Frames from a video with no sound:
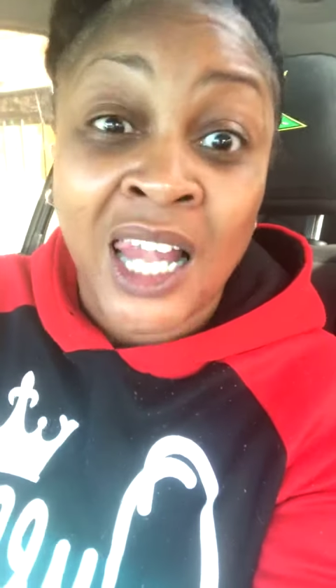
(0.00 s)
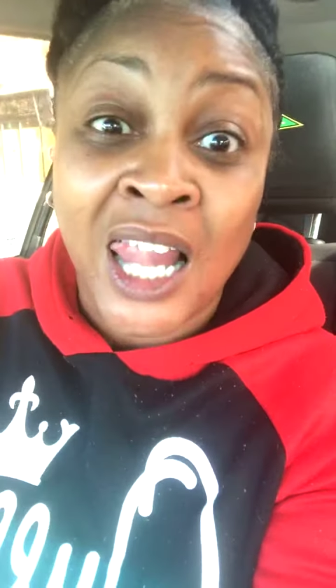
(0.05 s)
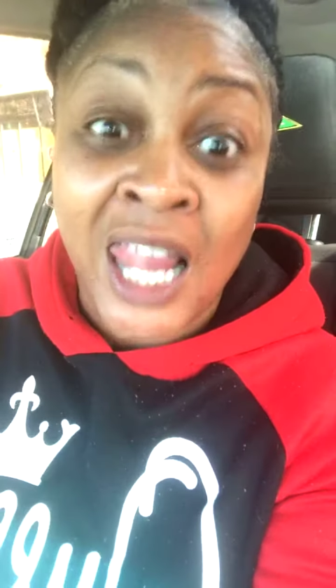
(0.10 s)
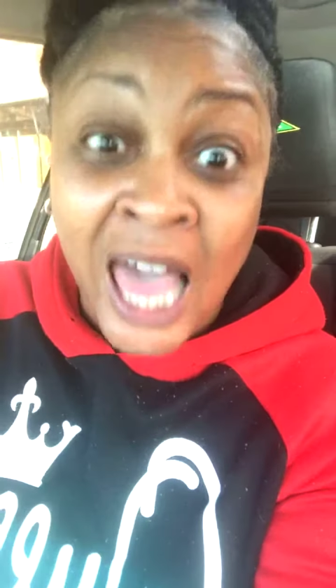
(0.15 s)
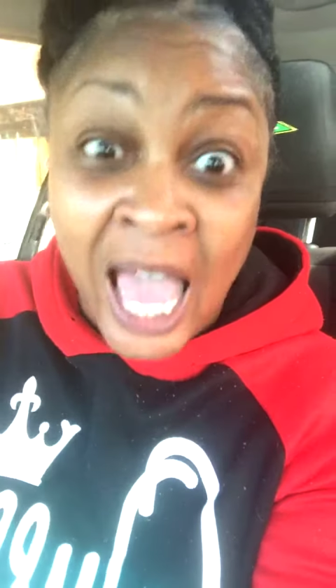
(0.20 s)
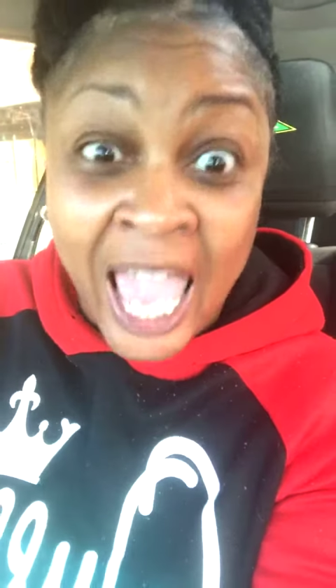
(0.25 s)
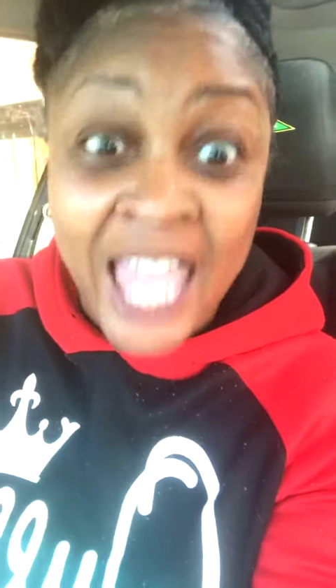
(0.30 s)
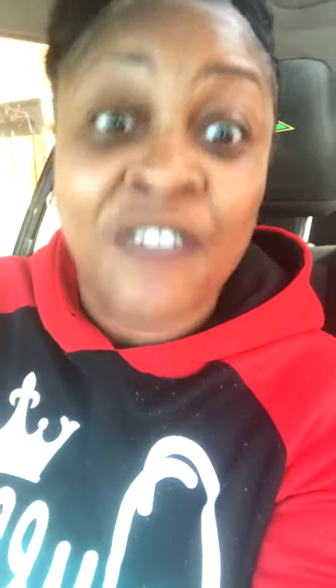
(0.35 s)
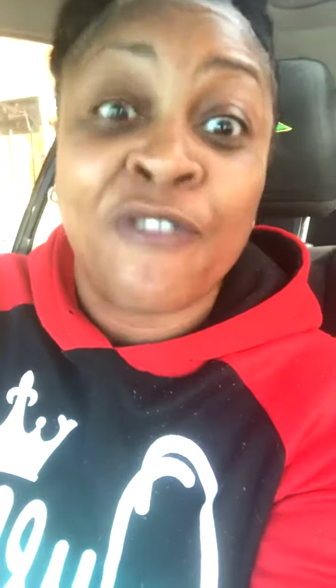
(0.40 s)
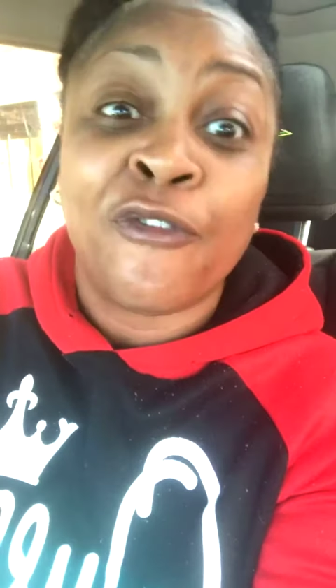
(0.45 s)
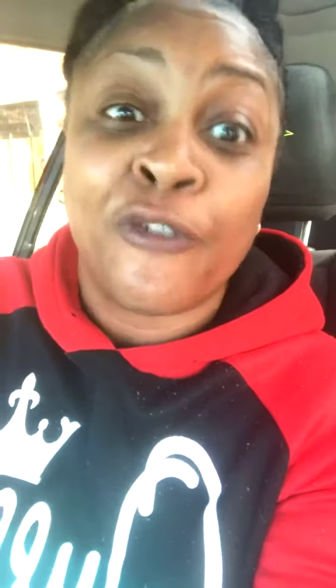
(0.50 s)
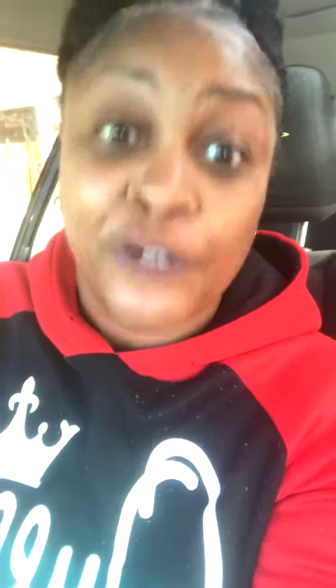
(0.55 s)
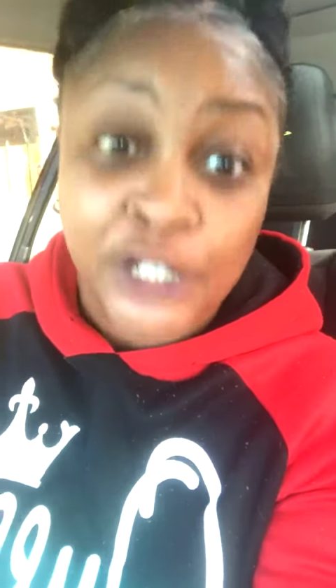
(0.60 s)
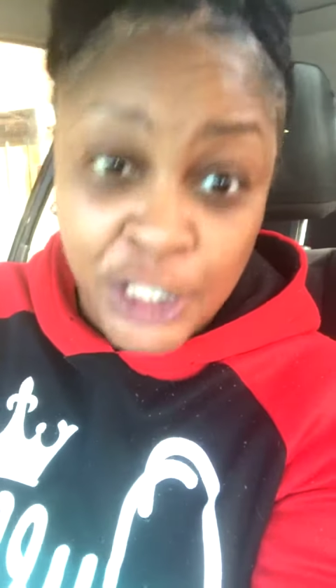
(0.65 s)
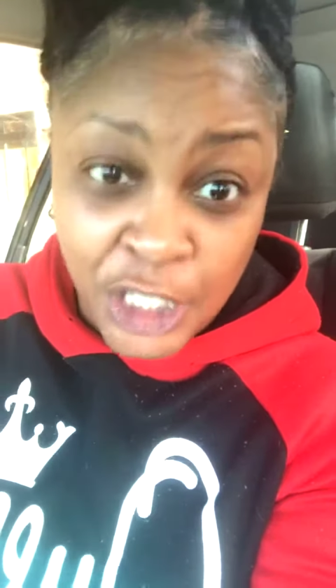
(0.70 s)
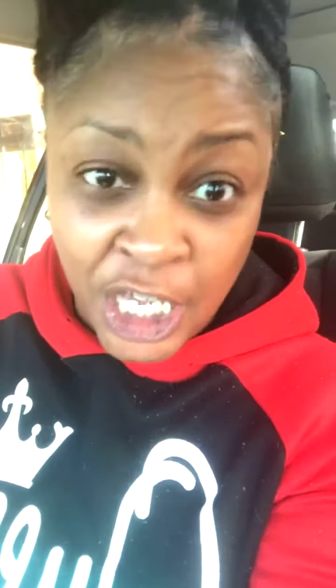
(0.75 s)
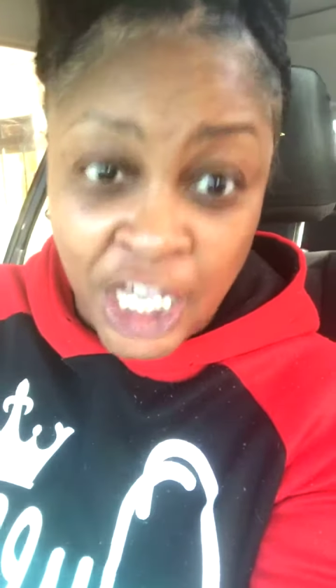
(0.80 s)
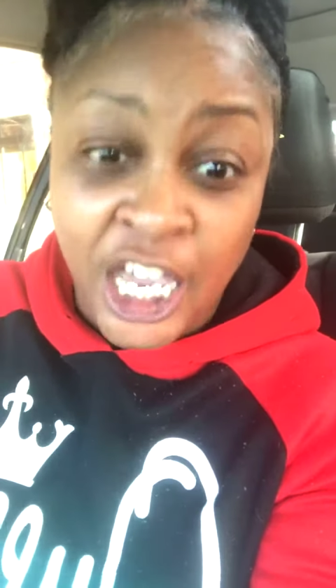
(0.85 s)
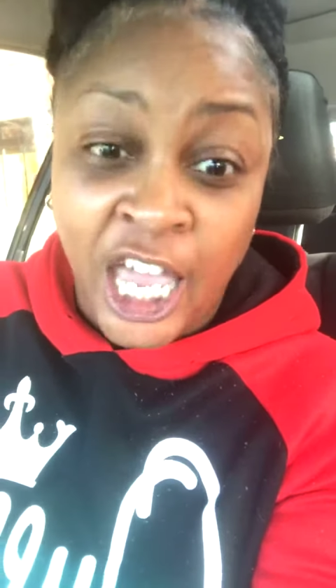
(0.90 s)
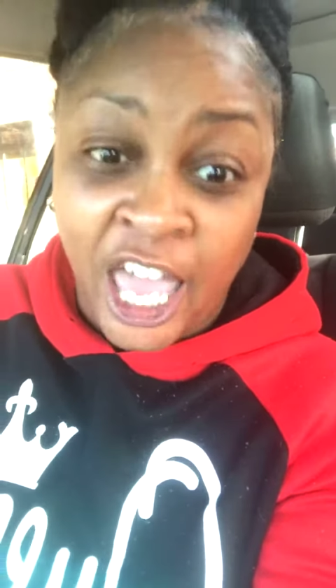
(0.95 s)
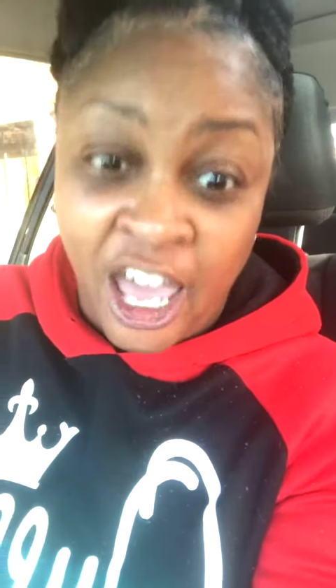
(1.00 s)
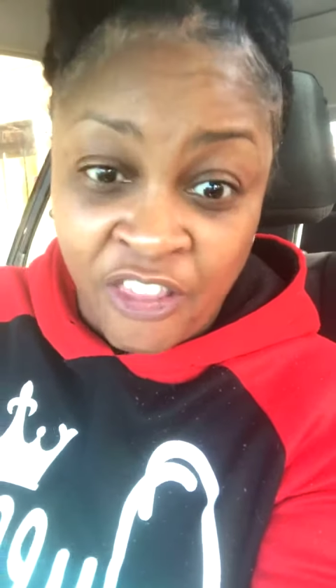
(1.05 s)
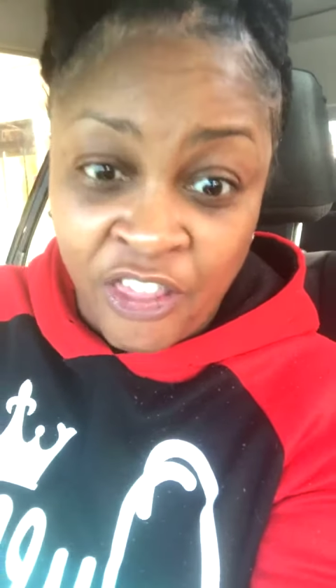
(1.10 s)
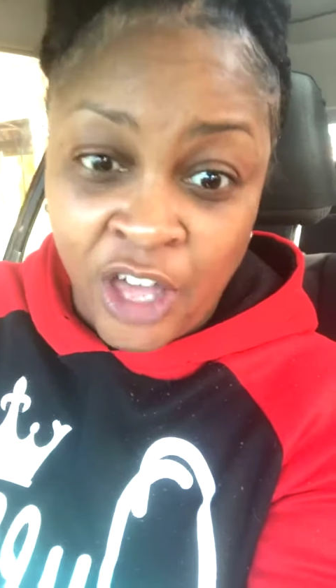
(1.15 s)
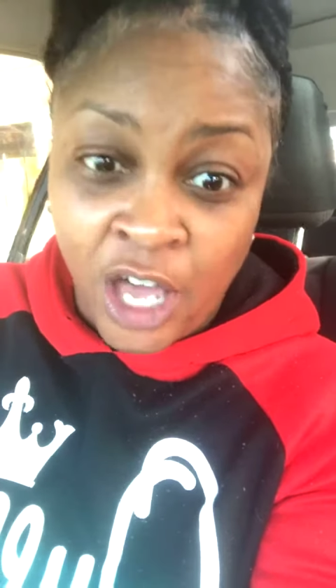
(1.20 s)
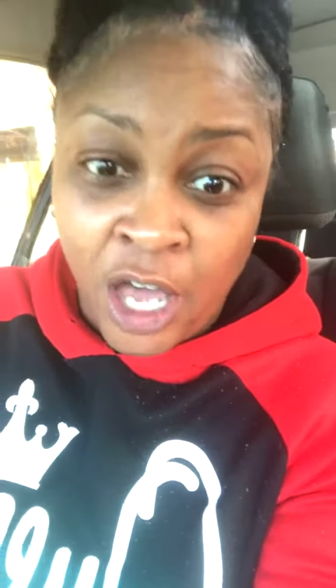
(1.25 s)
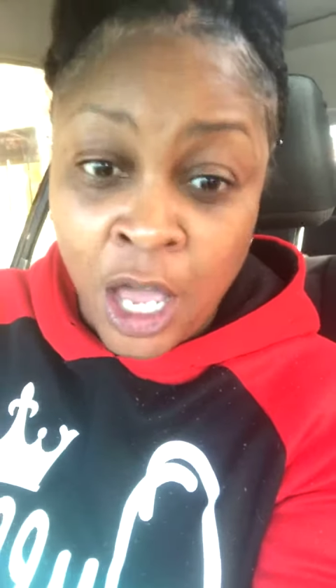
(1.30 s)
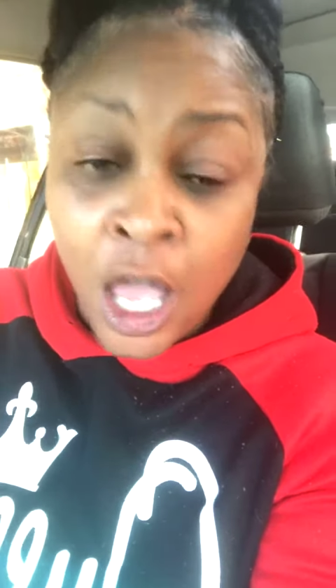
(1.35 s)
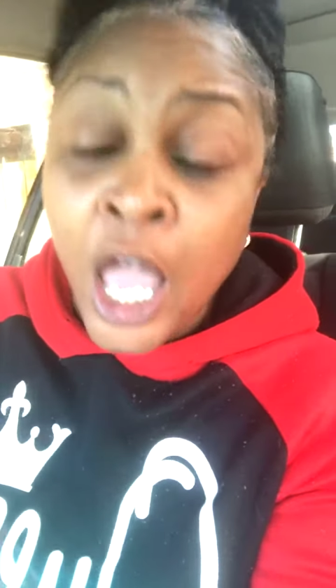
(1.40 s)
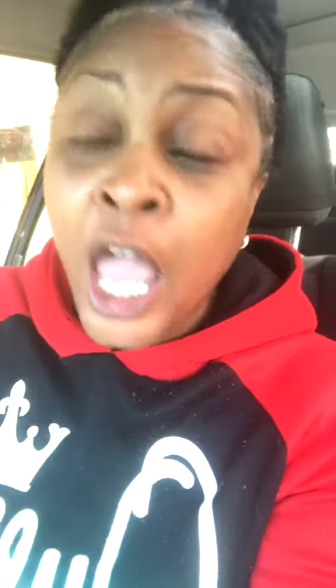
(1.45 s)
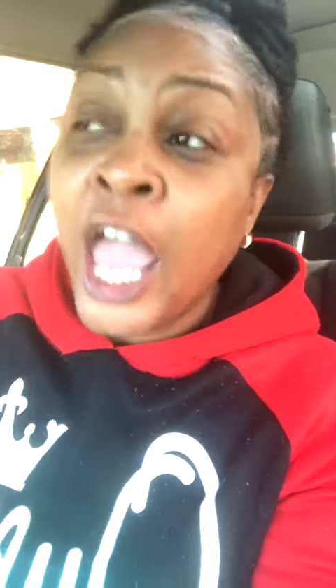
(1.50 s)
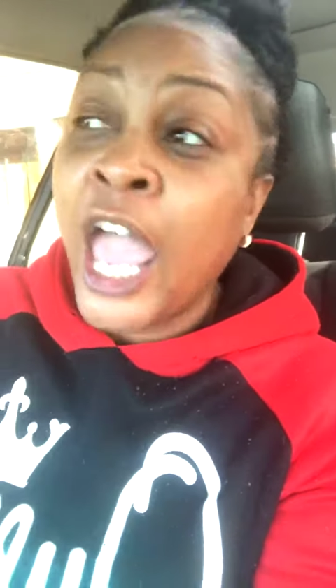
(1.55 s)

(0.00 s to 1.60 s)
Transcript: life together,